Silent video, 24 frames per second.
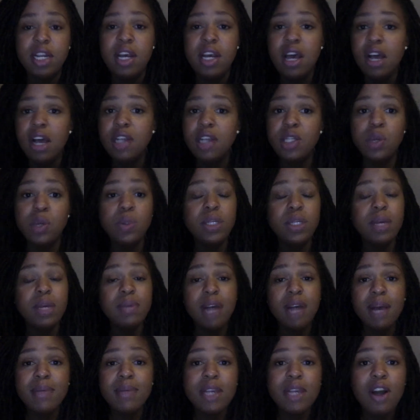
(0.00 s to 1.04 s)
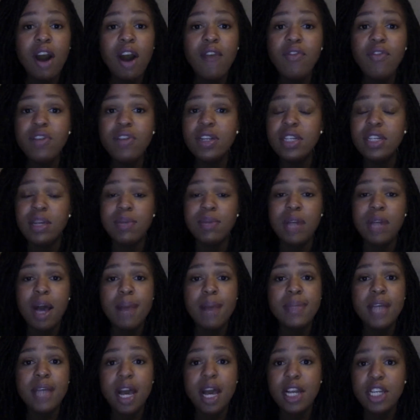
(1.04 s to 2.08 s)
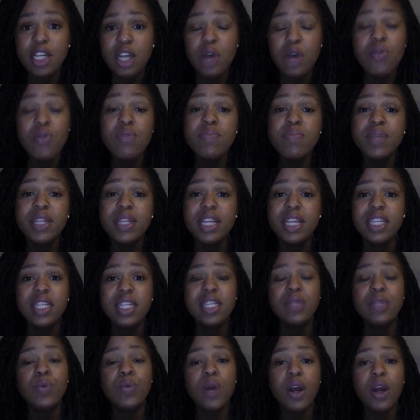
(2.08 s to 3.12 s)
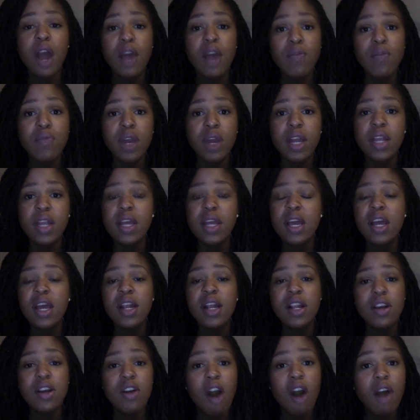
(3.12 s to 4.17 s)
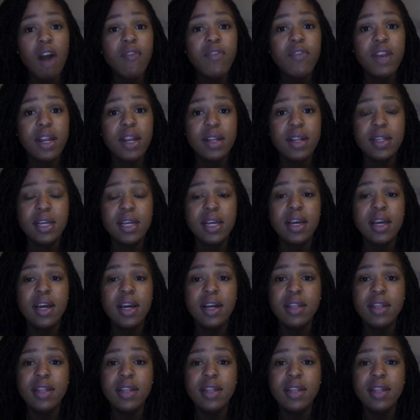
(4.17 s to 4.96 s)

So sometimes I offer it and sometimes I don't, but this is where I radiate confidently.